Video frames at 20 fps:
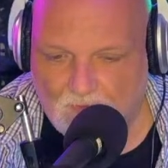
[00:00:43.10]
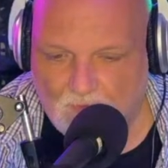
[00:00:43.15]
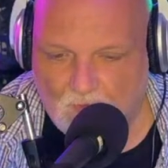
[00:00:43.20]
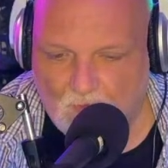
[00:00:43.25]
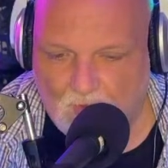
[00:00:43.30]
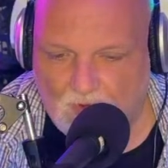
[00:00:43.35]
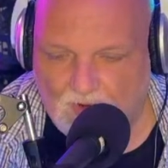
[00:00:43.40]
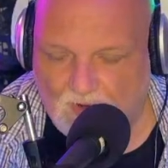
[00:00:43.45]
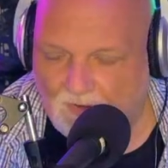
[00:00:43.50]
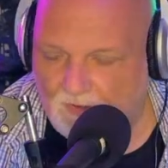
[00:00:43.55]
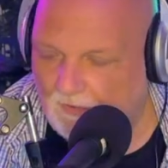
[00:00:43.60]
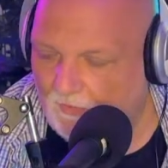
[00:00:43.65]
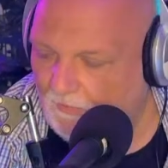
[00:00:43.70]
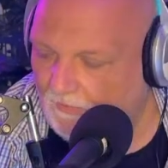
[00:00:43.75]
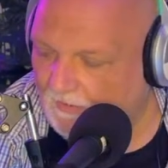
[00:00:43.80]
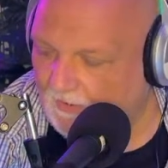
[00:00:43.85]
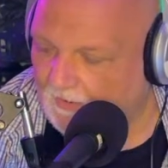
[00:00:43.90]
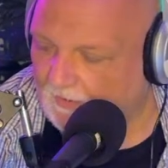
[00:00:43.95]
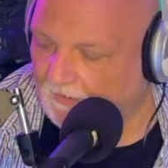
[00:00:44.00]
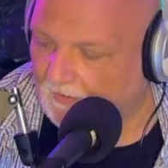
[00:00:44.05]
Well, hello
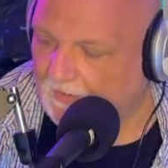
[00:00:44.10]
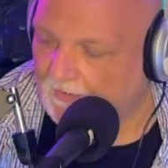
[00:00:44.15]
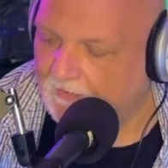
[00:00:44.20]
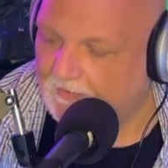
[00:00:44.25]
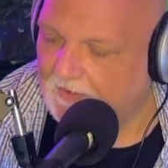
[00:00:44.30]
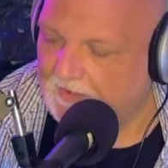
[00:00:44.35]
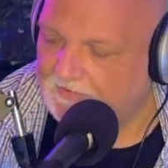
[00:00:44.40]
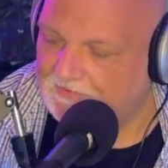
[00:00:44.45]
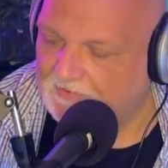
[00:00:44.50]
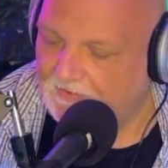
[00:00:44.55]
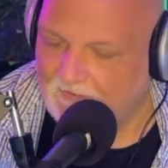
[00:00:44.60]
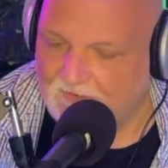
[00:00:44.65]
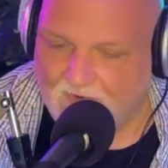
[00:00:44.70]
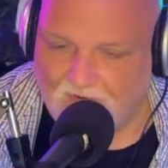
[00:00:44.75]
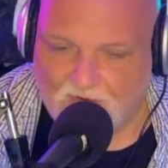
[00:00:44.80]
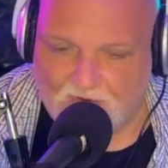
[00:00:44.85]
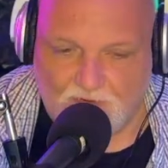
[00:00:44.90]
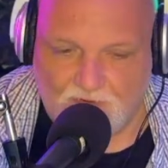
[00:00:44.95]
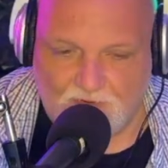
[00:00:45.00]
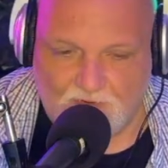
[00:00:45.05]
there. How you guys doing
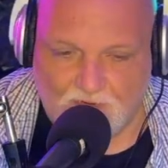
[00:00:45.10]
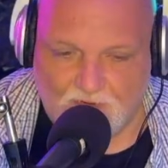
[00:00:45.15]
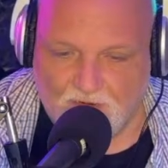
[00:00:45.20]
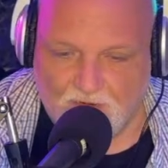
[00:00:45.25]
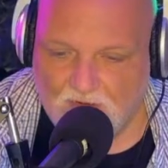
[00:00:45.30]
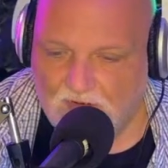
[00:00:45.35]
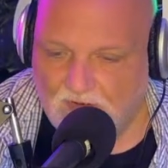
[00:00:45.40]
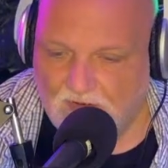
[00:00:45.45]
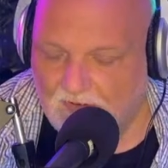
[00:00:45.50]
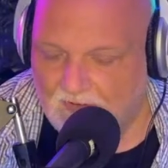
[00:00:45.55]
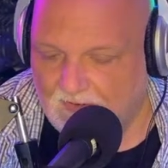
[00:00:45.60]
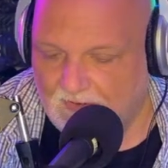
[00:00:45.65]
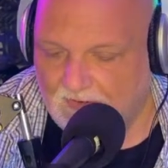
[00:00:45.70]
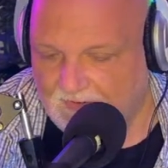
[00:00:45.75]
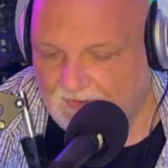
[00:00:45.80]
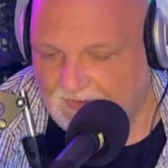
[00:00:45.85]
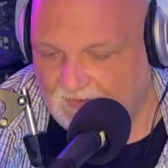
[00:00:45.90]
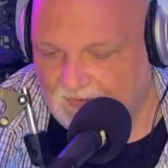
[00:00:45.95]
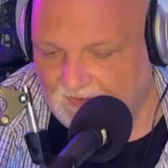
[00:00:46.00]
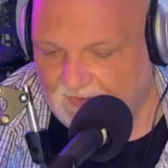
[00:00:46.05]
tonight?
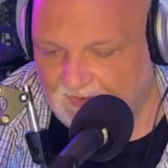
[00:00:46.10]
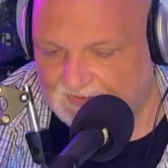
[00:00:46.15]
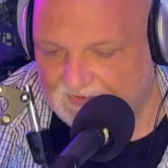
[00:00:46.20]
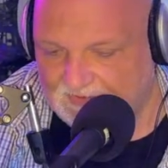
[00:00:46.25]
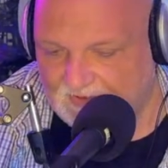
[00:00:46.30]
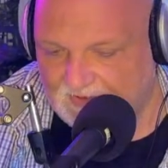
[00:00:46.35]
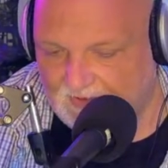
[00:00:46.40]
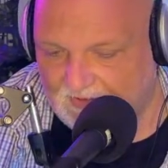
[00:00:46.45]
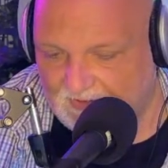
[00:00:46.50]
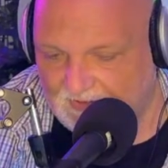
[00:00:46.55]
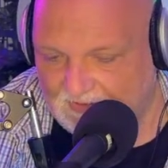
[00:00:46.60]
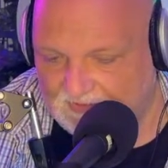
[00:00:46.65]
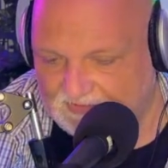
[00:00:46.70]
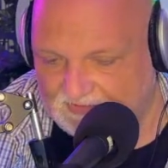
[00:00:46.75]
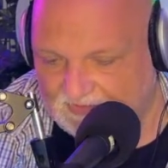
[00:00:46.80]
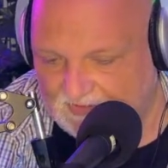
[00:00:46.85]
This is